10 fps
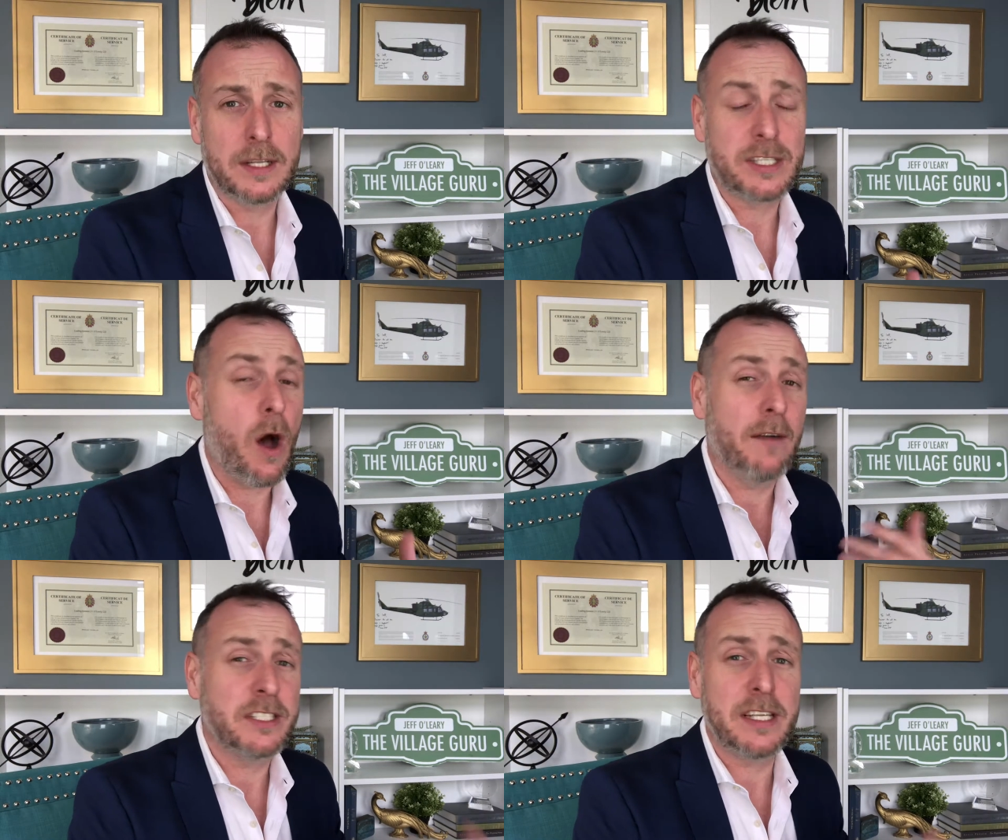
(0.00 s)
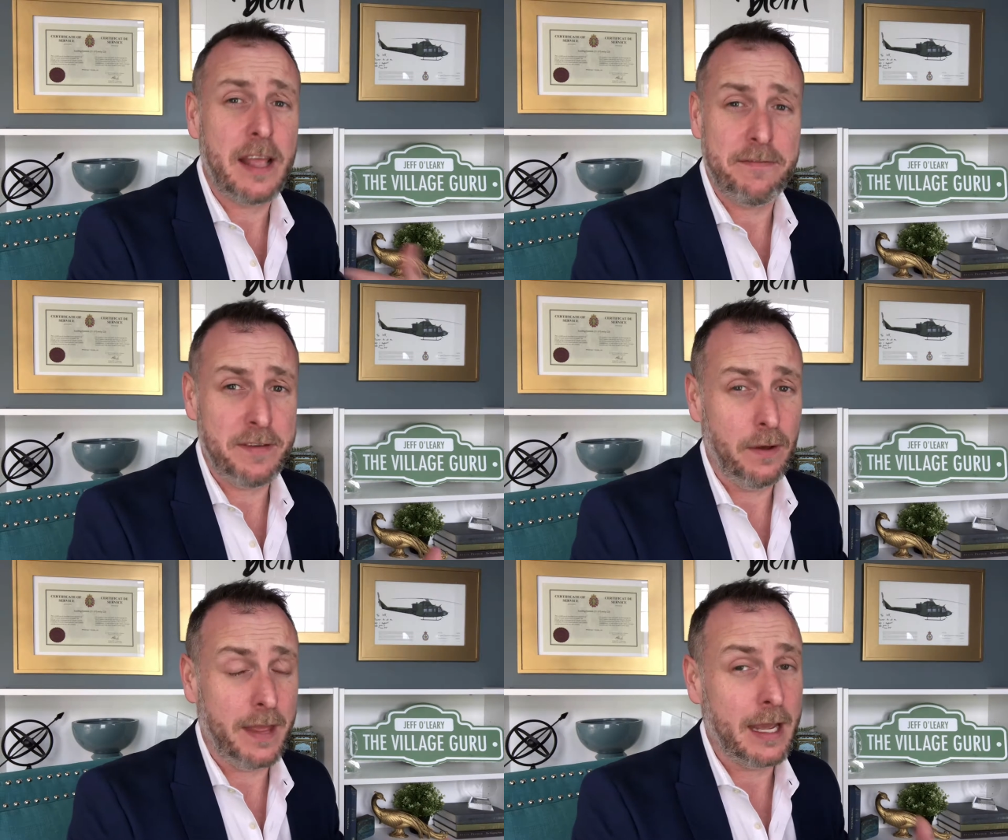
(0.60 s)
it's obviously they
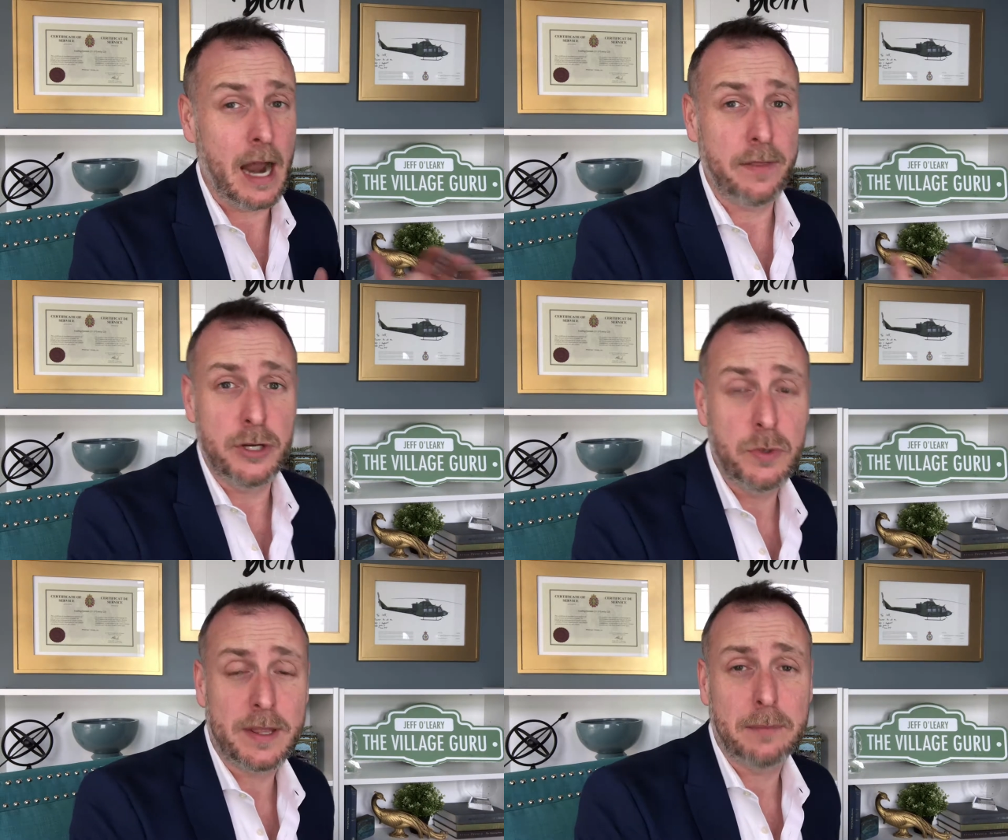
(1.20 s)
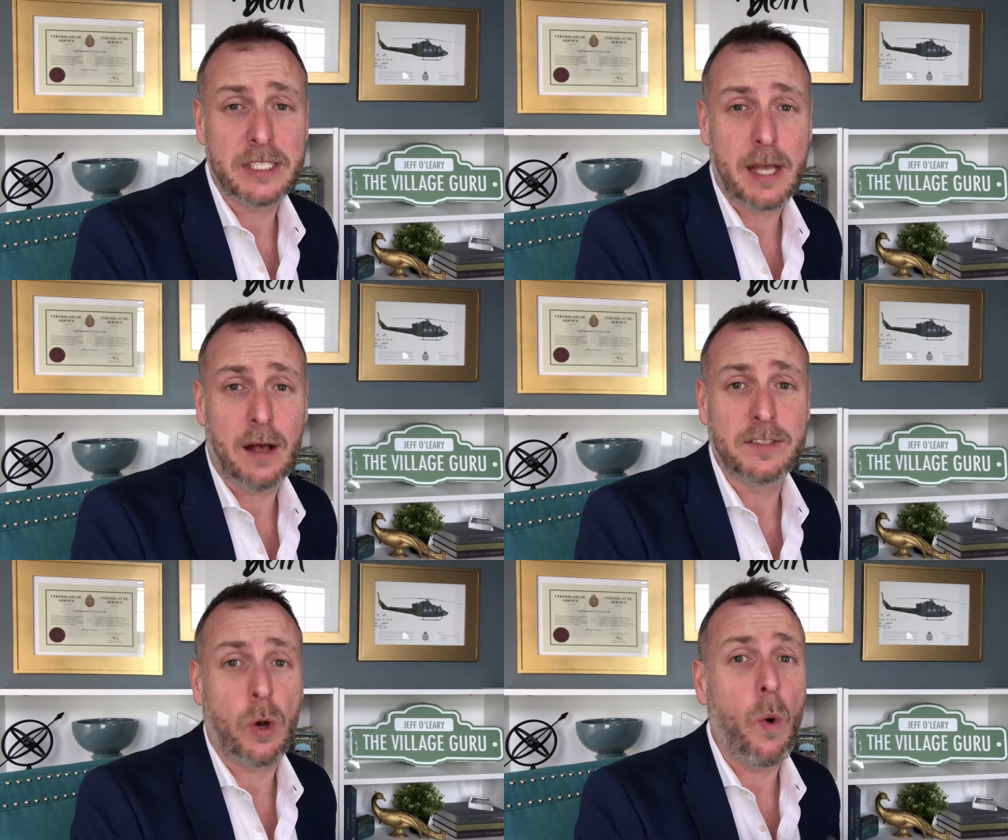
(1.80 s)
feel they can either do it
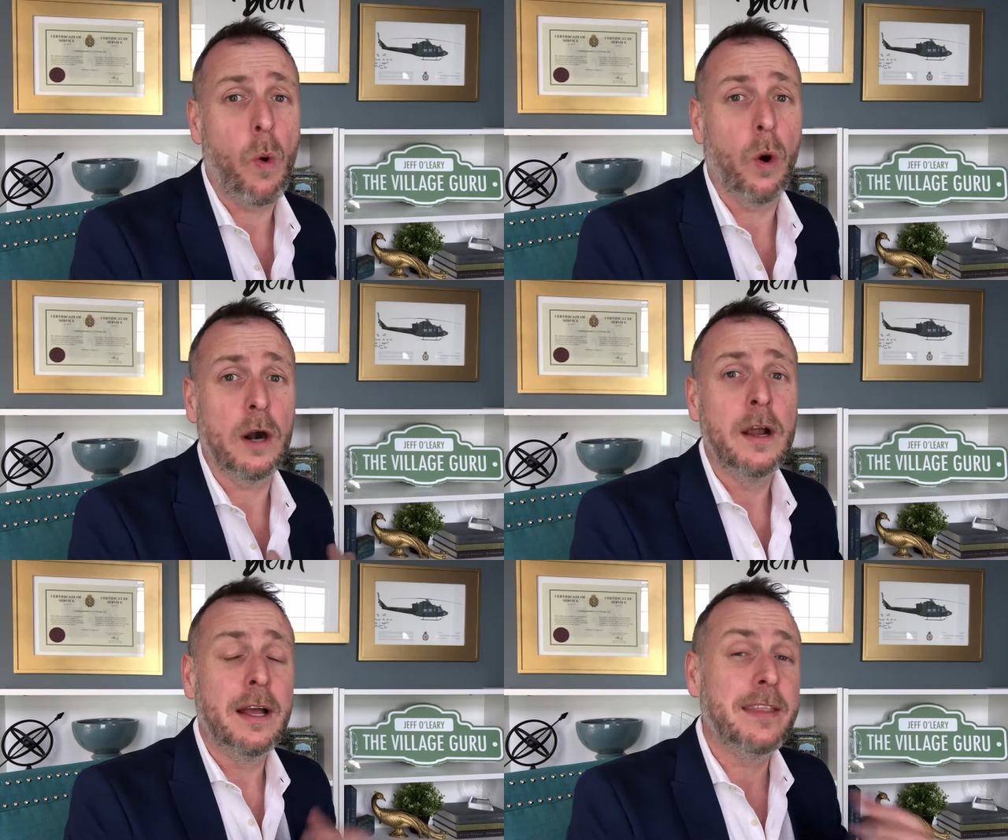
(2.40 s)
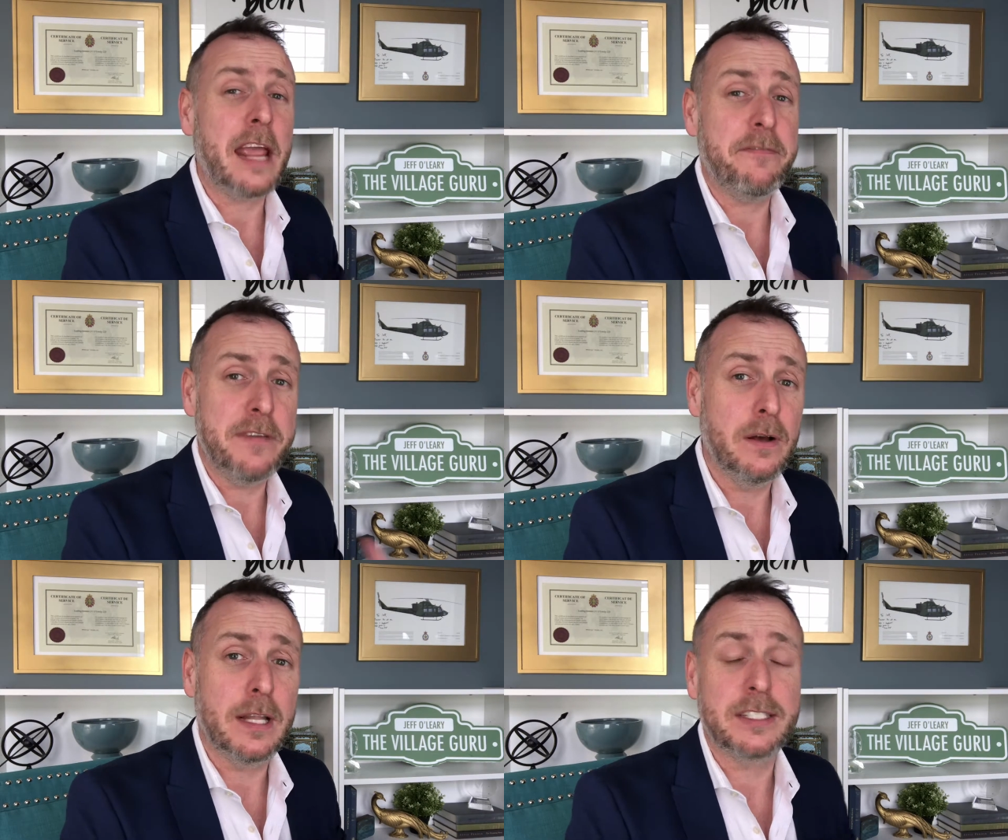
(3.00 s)
themselves or they
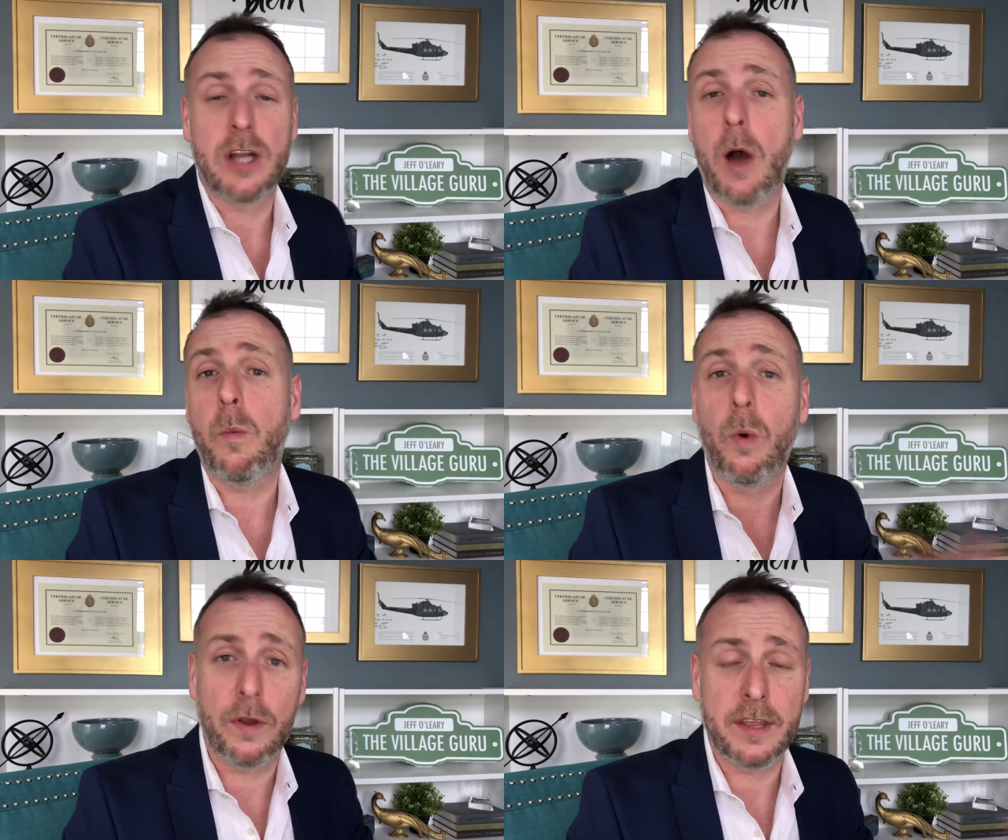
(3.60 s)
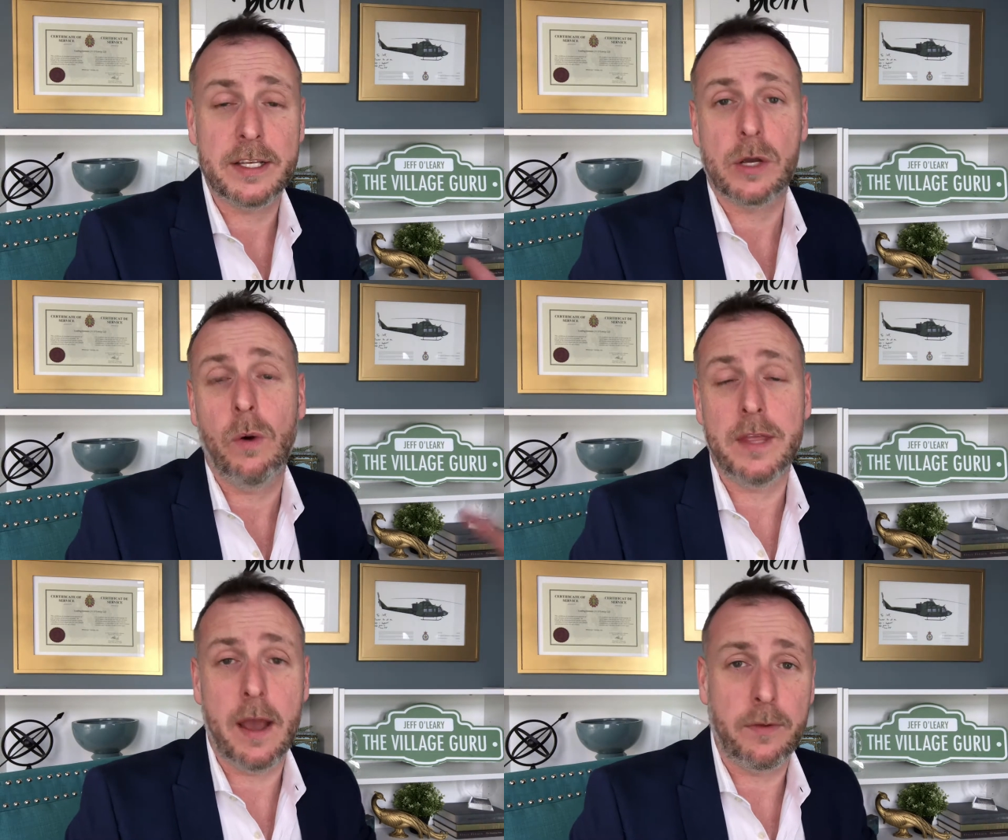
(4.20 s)
feel it's not worth it to
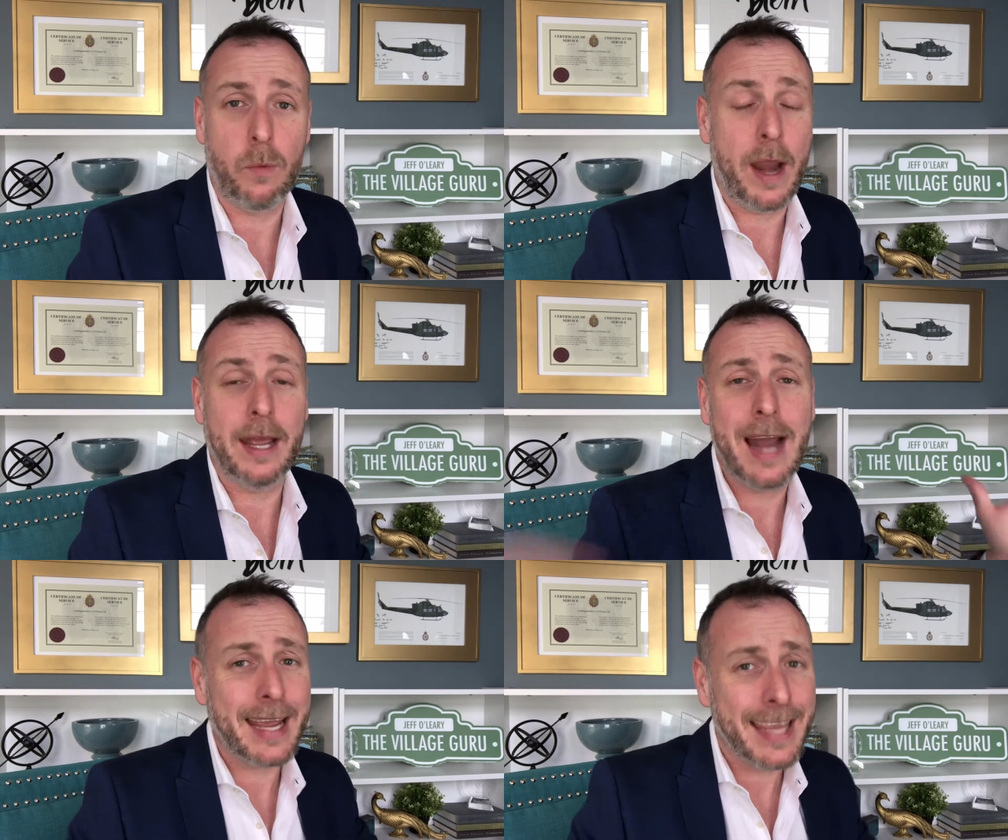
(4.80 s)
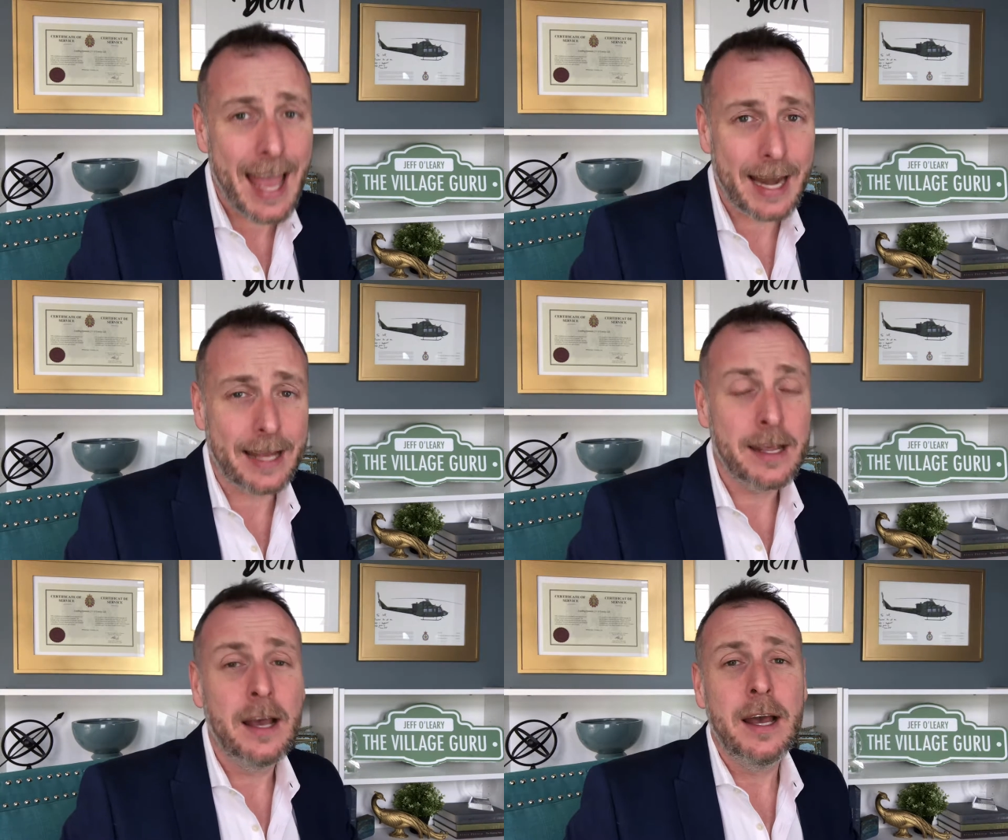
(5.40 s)
go the other way. And I get it.